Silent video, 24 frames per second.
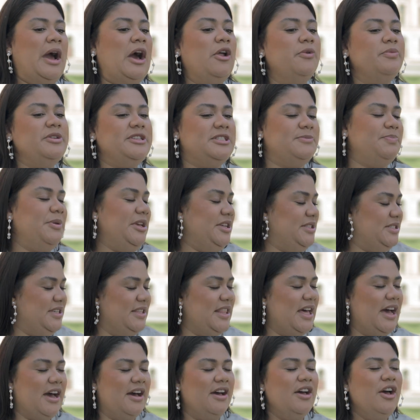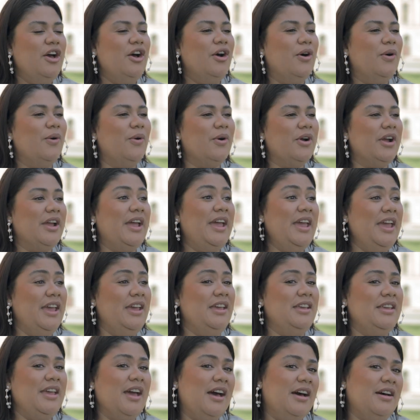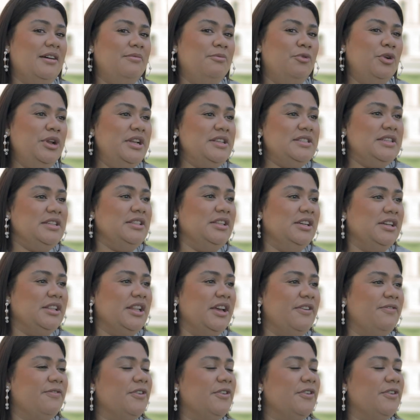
speak to that? Or, hey, yeah, what does it look like for